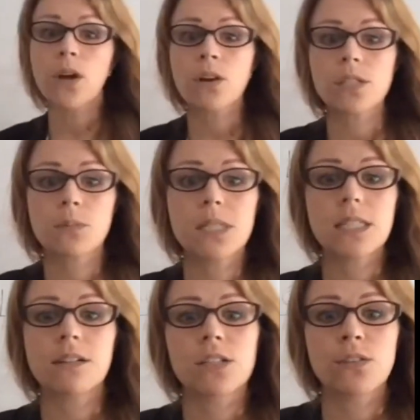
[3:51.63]
asked them a
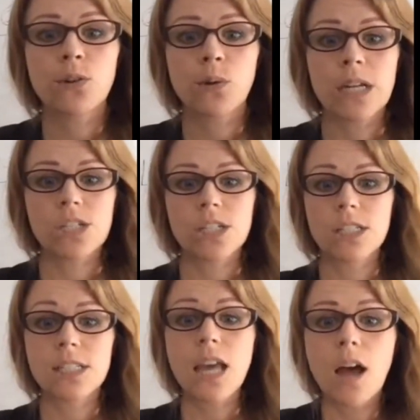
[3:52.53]
series of
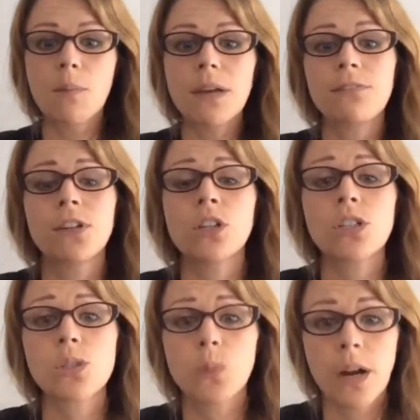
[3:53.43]
questions. Um, if you're going to
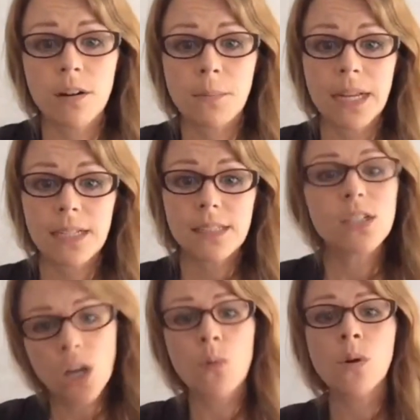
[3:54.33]
swear at me,
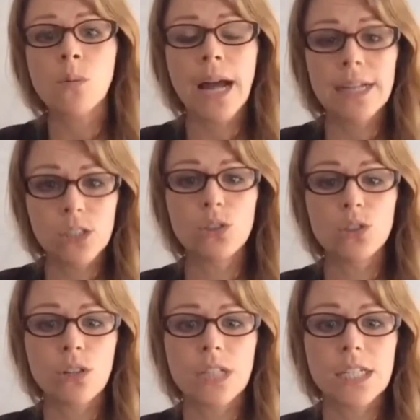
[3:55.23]
go away. You
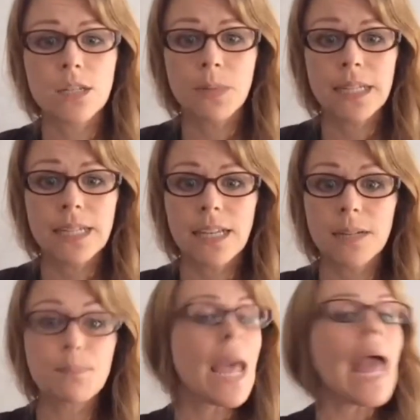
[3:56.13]
don't need to be here.
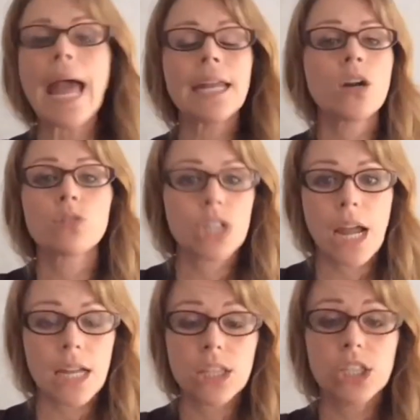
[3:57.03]
Any old
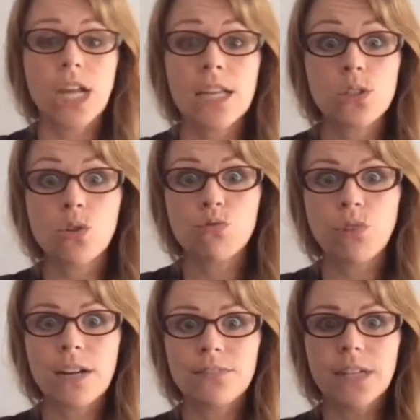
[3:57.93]
chair. The chair's not
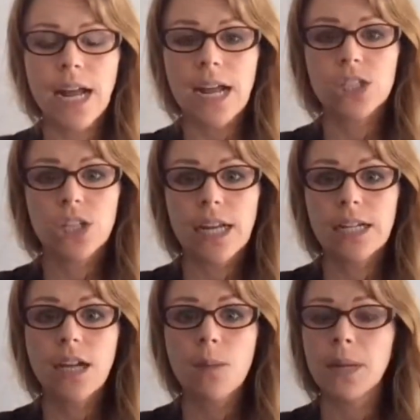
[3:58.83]
relevant,
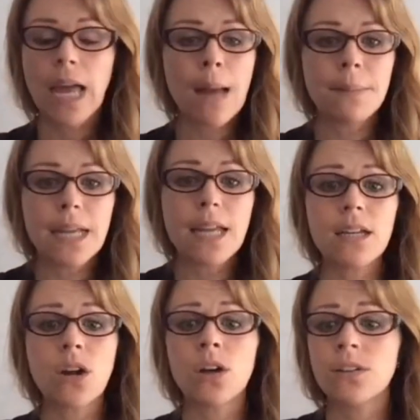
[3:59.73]
actually. Um, it can be
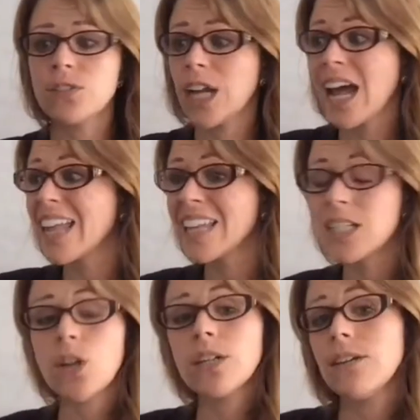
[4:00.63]
kind of chair, and they
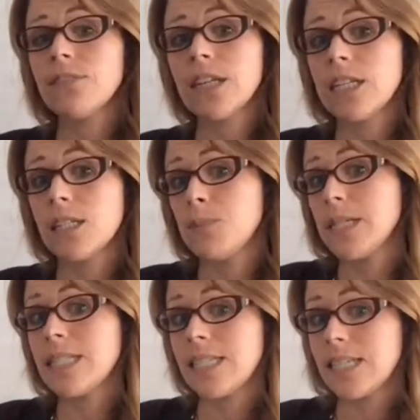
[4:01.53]
don't even need to be
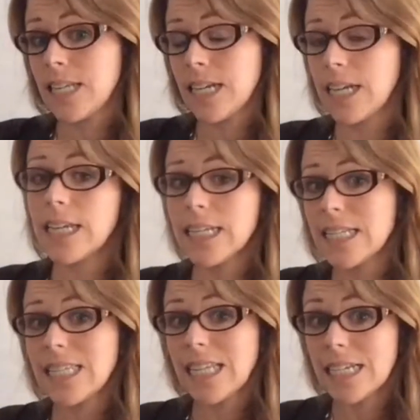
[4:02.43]
sitting in a
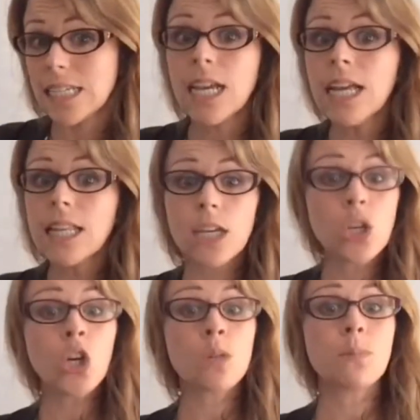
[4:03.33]
seat. They
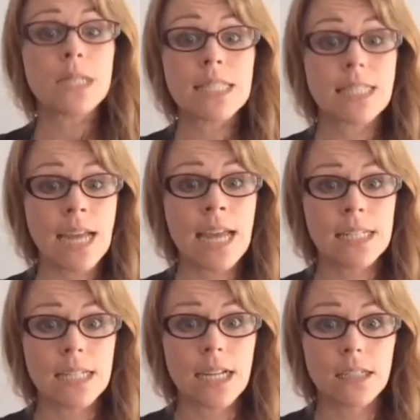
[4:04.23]
could be
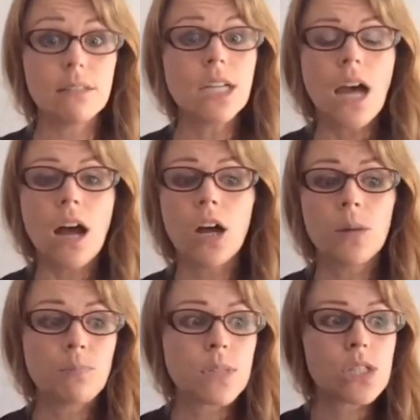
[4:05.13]
standing.
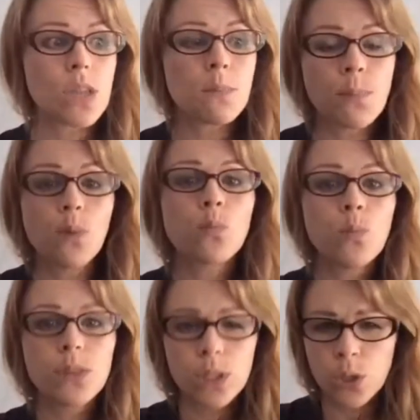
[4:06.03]
Um, so, but
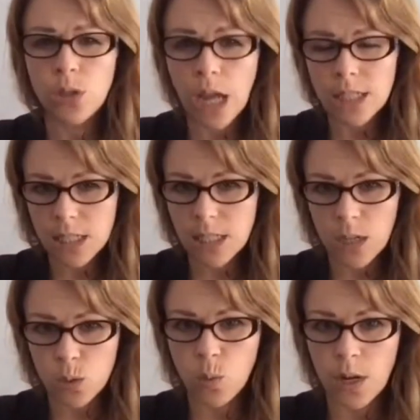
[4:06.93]
you'll
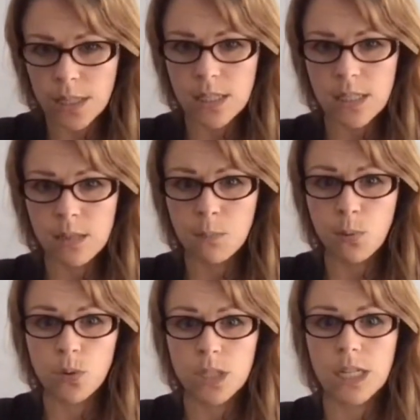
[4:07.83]
understand why this is
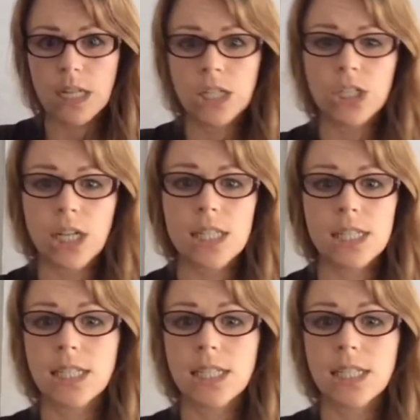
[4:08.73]
important in just a